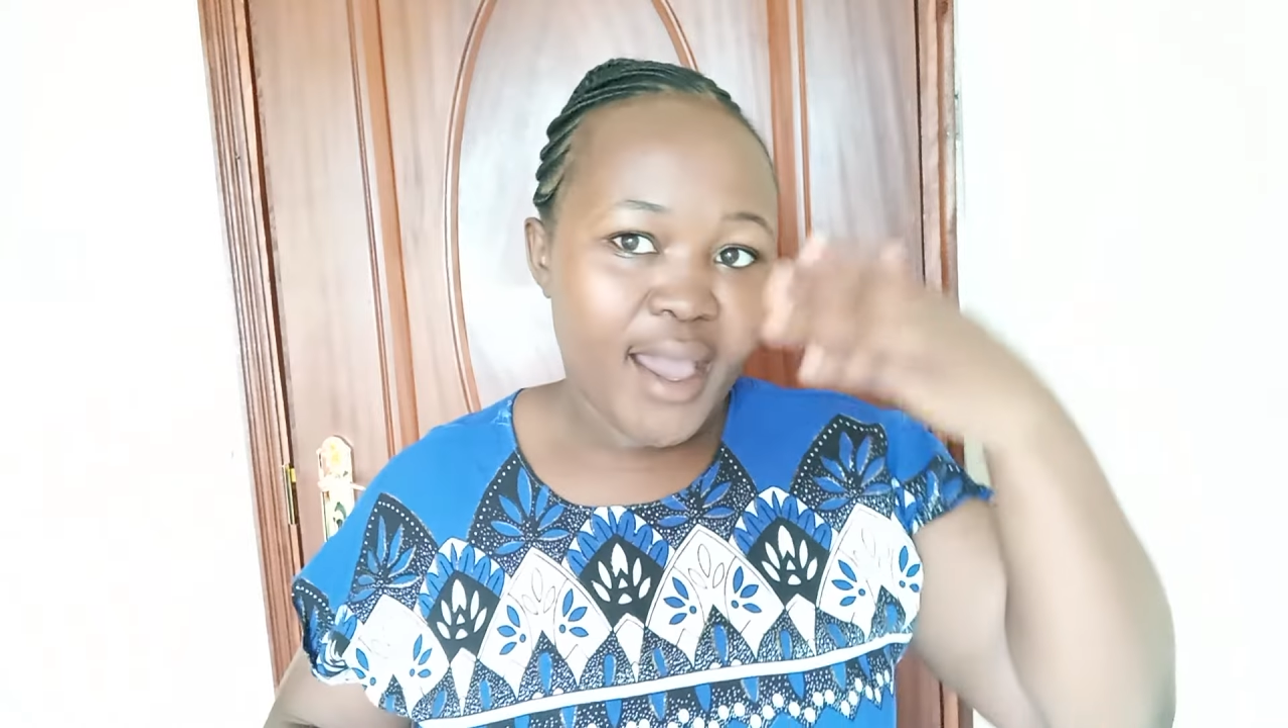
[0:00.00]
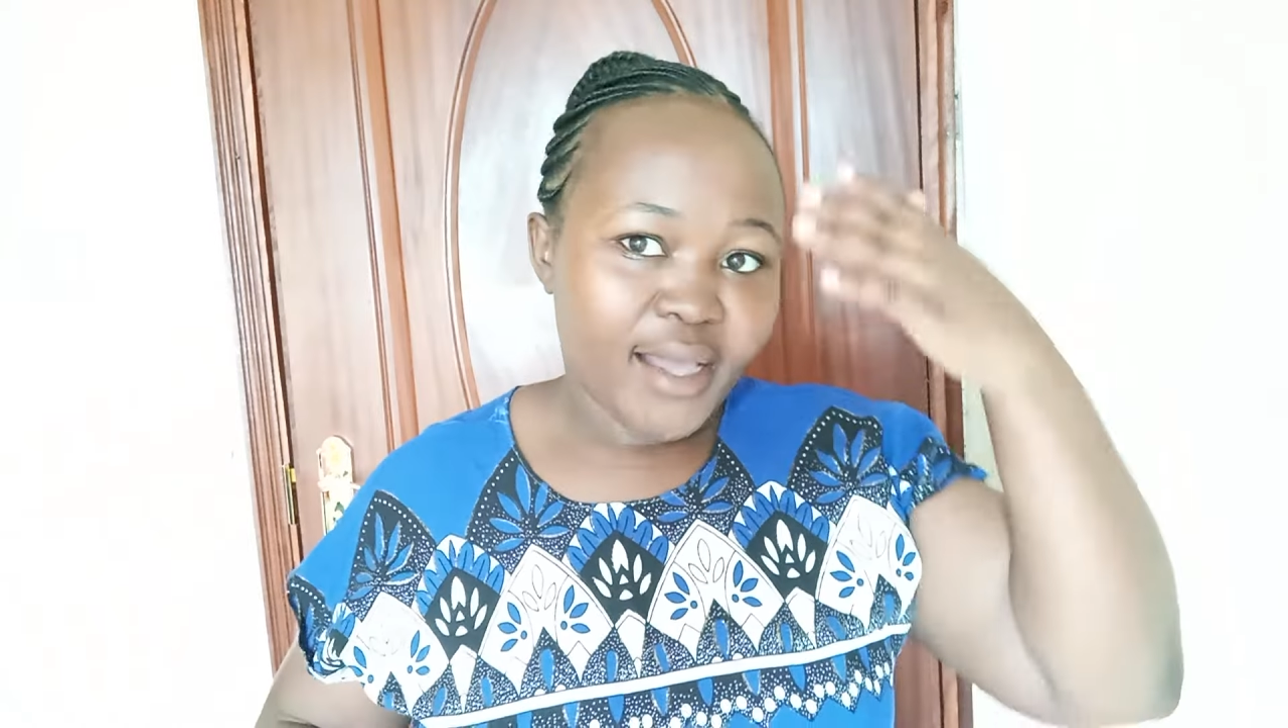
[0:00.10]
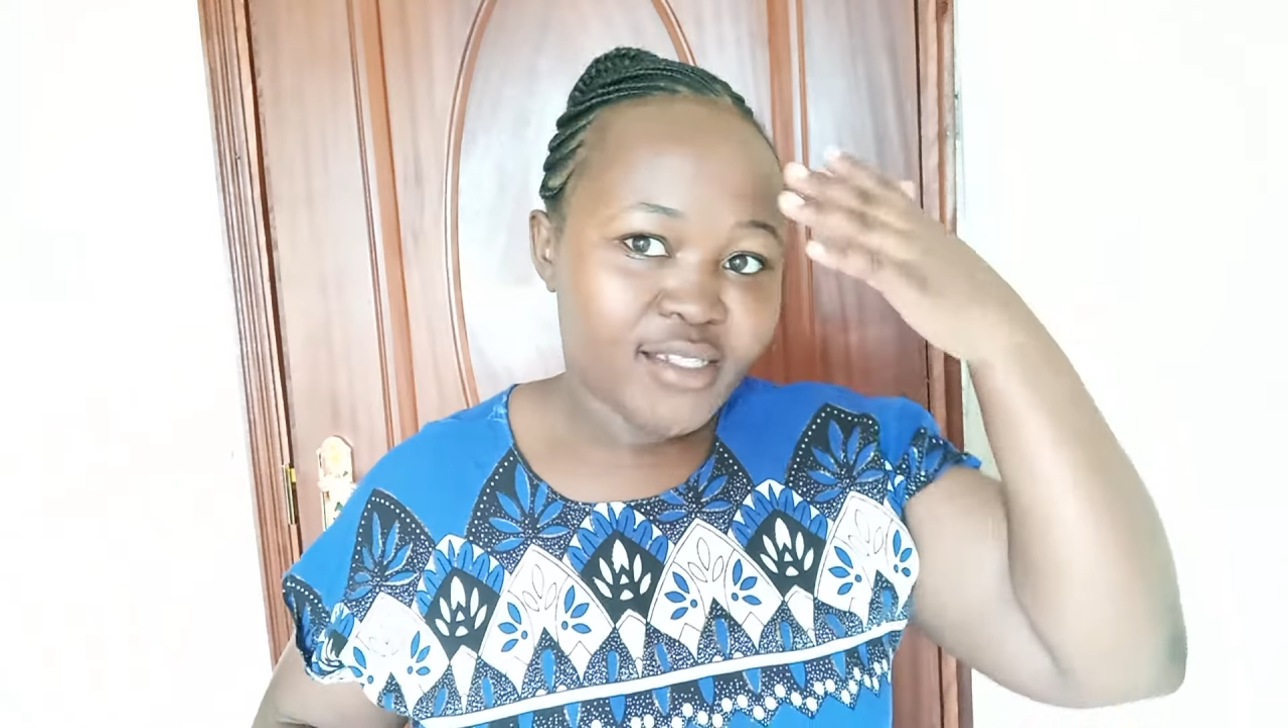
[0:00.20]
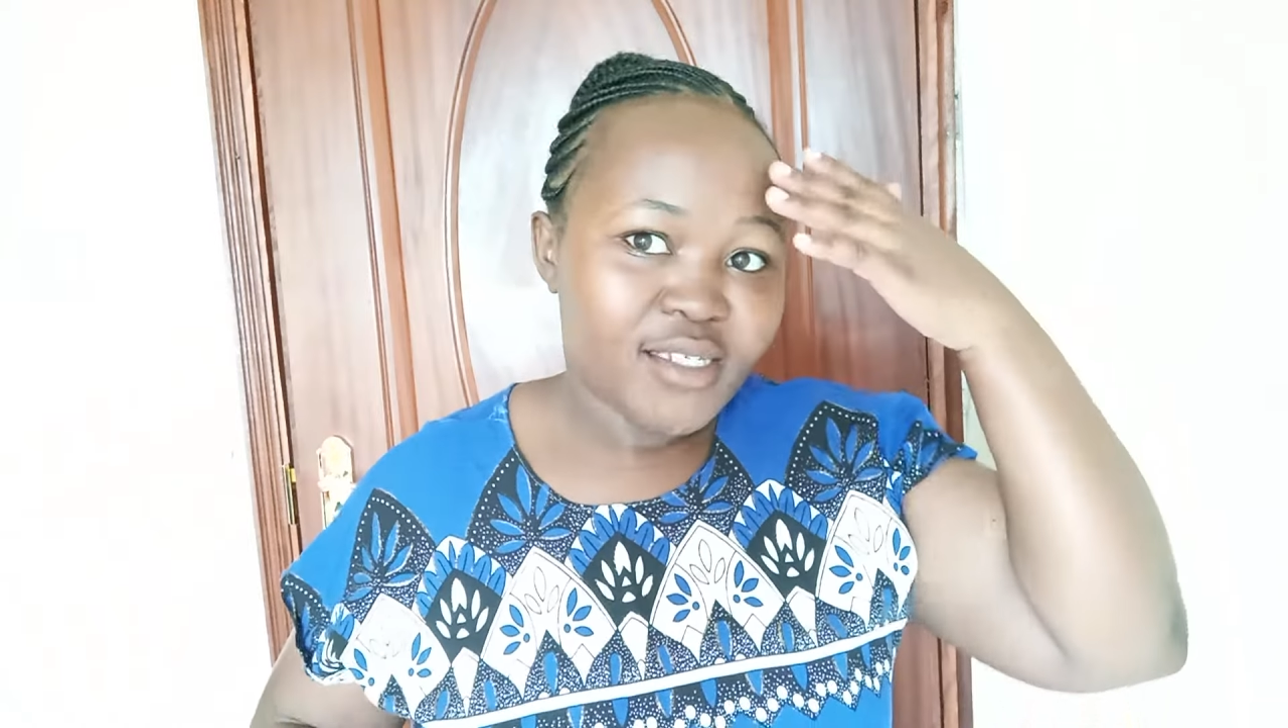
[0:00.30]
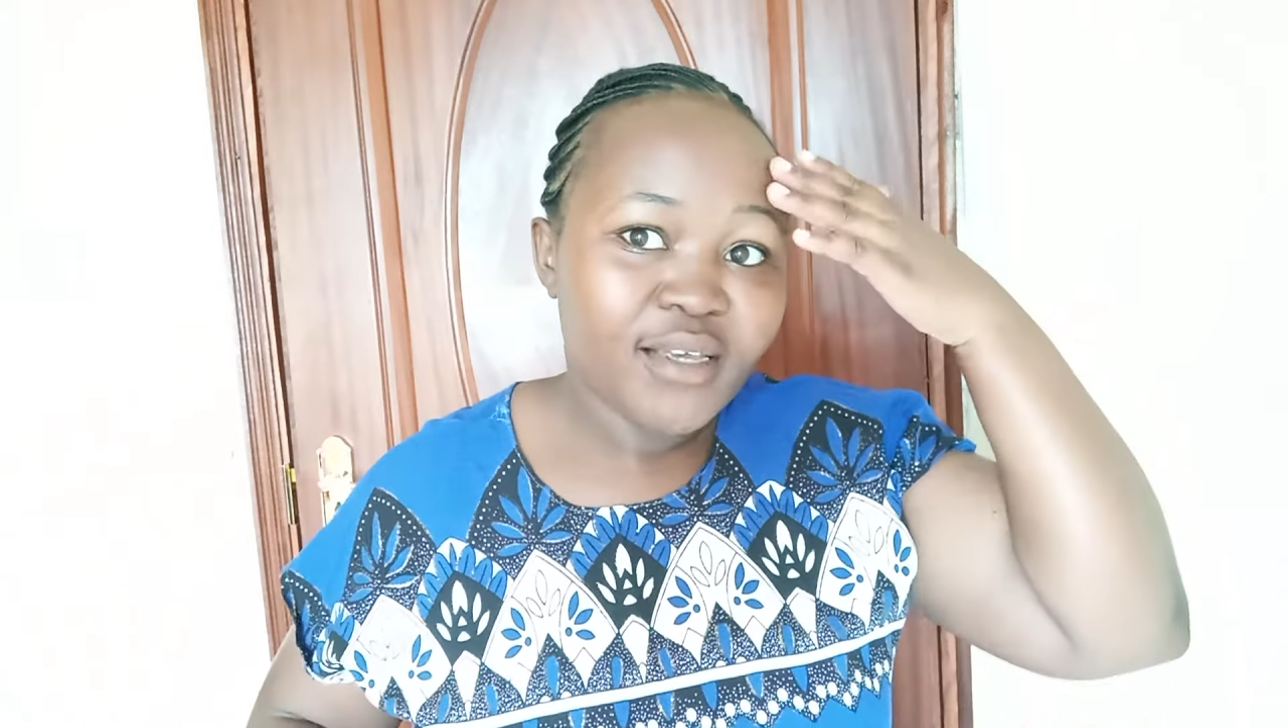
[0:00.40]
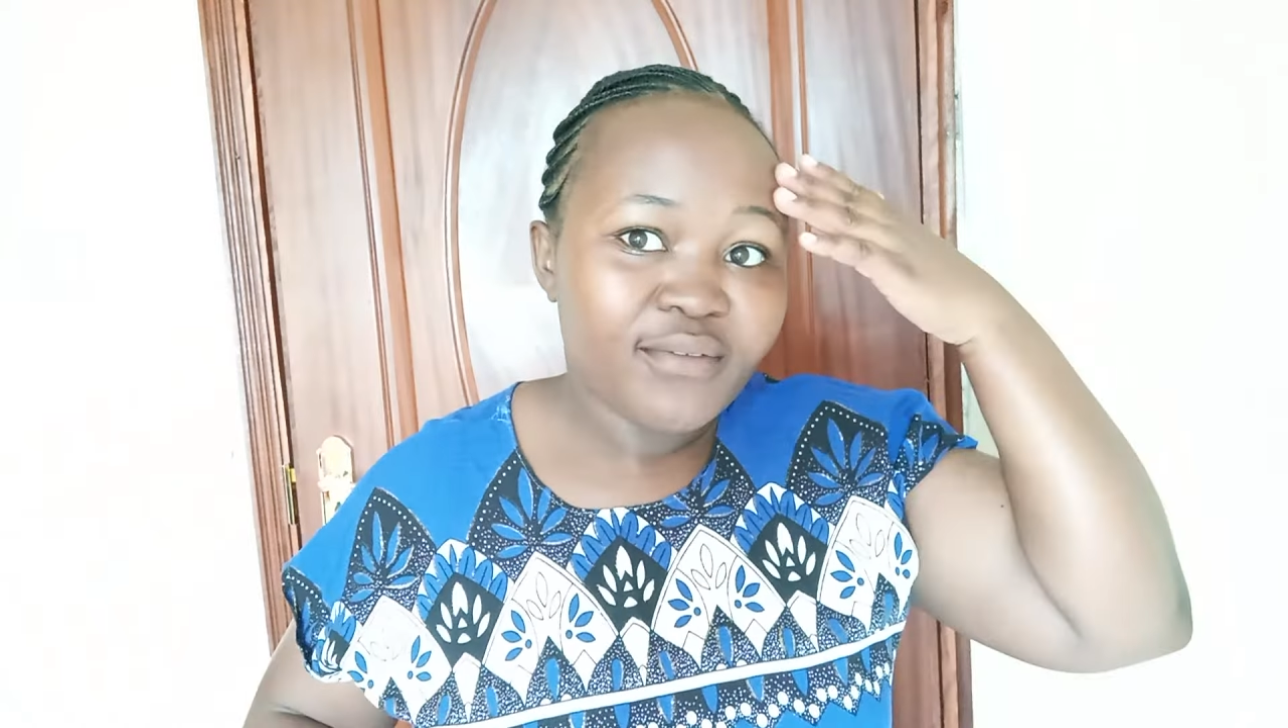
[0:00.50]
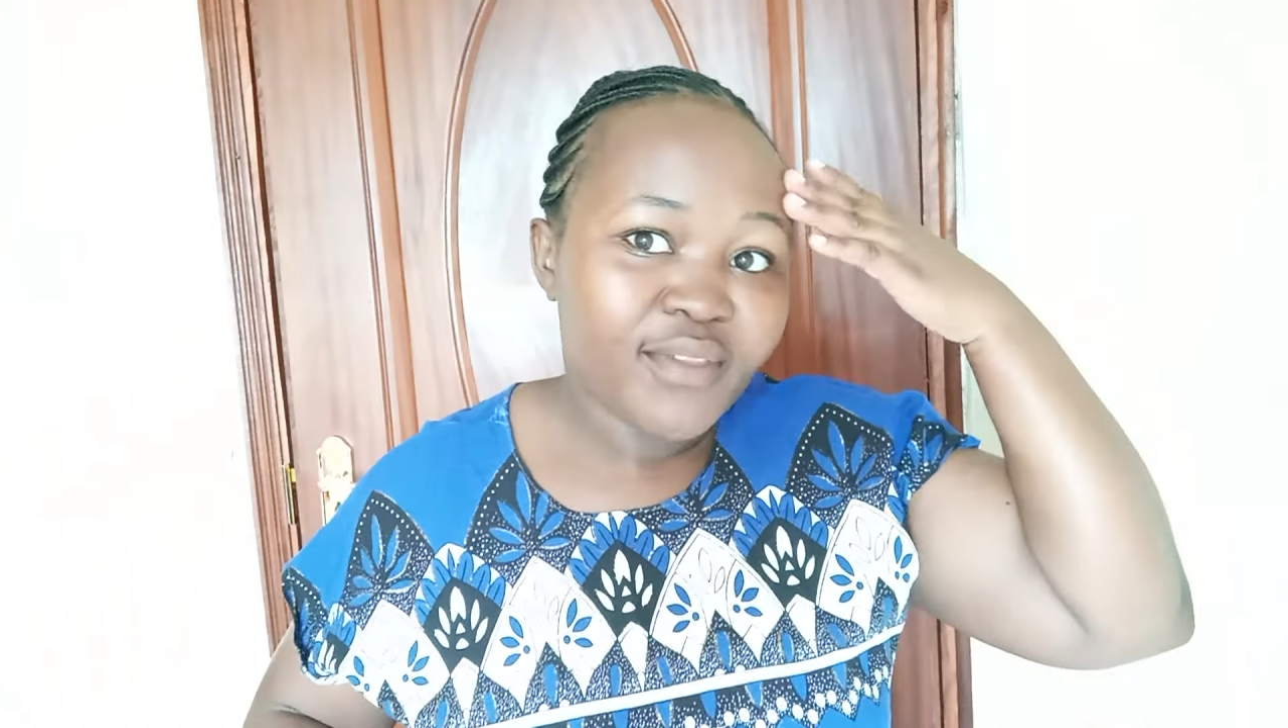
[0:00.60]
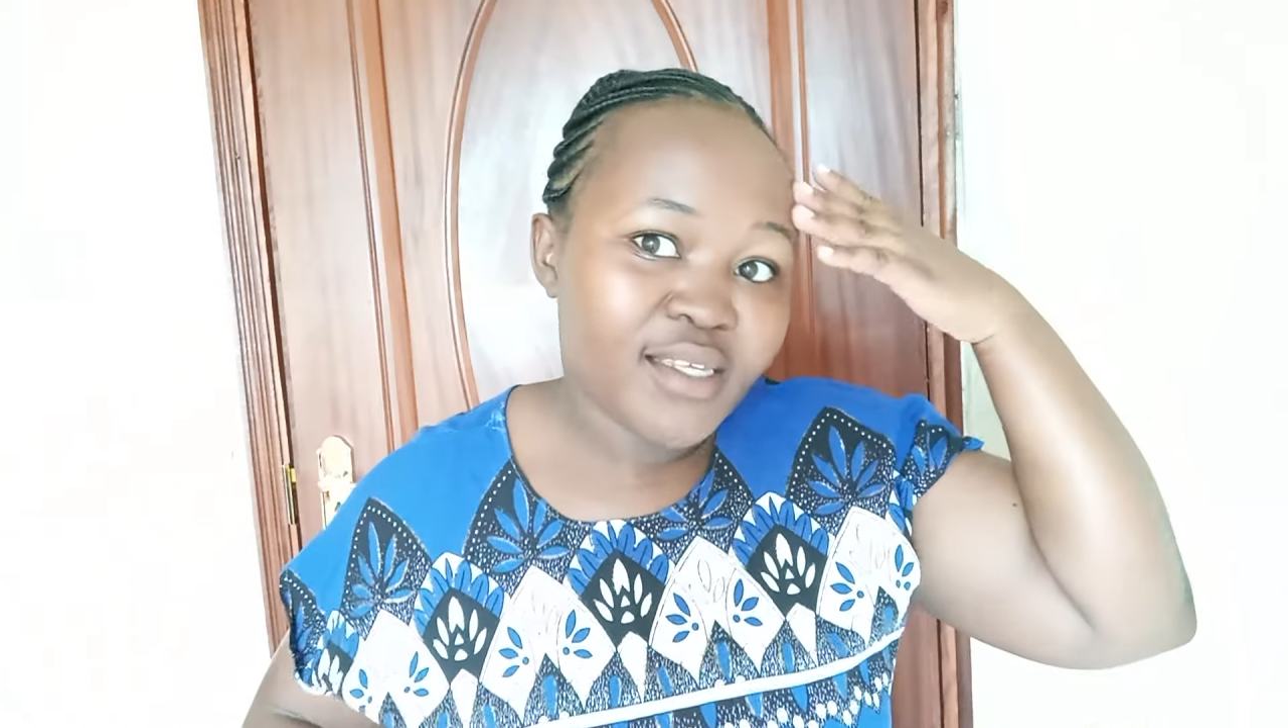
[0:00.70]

achieve